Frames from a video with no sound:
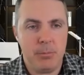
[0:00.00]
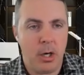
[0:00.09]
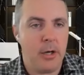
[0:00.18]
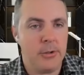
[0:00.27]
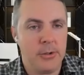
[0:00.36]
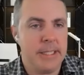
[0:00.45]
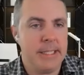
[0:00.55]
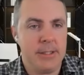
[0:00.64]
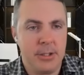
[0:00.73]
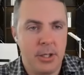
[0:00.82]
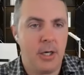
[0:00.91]

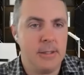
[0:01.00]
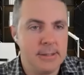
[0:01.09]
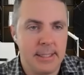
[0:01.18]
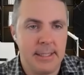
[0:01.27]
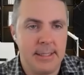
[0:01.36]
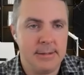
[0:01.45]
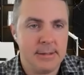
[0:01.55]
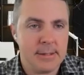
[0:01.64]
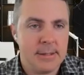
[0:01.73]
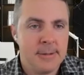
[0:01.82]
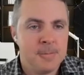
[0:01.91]
modeling
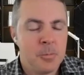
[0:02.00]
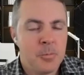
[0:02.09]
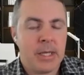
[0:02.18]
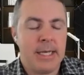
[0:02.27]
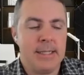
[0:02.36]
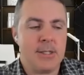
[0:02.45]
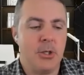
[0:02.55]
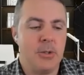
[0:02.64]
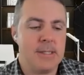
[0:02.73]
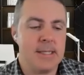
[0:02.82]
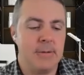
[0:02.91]
content. And so
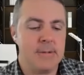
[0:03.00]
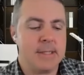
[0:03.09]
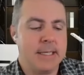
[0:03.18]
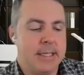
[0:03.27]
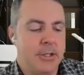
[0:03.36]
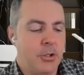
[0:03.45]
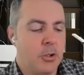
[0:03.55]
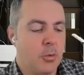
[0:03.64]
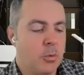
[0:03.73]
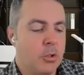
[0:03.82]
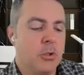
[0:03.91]
it sounds like in your
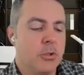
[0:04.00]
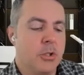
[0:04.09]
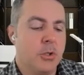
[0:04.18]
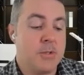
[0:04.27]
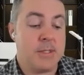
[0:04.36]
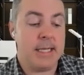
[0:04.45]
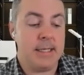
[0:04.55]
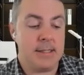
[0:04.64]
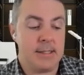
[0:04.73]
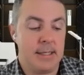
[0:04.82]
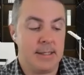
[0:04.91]
world, those data
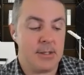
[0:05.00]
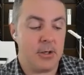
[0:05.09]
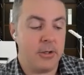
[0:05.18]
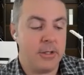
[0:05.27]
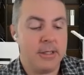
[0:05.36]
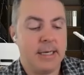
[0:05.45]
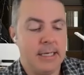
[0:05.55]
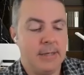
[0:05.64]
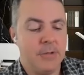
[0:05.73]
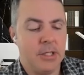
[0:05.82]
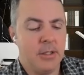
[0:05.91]
sets are the kind
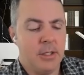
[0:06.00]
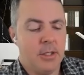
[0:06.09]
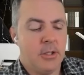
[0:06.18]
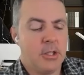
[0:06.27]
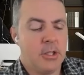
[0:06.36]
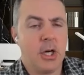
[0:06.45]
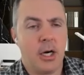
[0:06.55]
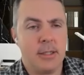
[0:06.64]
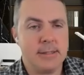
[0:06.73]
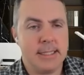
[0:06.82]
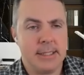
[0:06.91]
of the
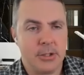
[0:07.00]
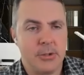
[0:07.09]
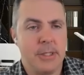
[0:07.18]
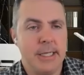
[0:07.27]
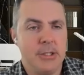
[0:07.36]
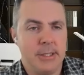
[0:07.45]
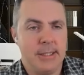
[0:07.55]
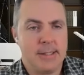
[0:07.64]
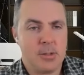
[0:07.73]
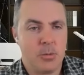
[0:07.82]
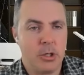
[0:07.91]
content creation.
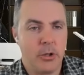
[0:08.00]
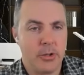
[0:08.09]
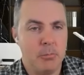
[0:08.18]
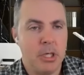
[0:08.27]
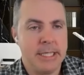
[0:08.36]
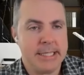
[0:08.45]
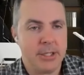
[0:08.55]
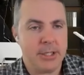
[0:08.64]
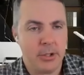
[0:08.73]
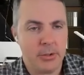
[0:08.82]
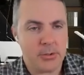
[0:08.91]
It's where all the money
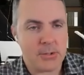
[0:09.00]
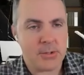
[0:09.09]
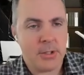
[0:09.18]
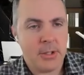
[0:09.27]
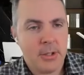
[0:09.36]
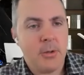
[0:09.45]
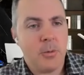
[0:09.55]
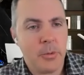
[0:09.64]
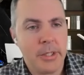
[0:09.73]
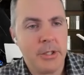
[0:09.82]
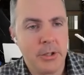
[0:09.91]
goes
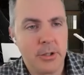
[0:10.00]
when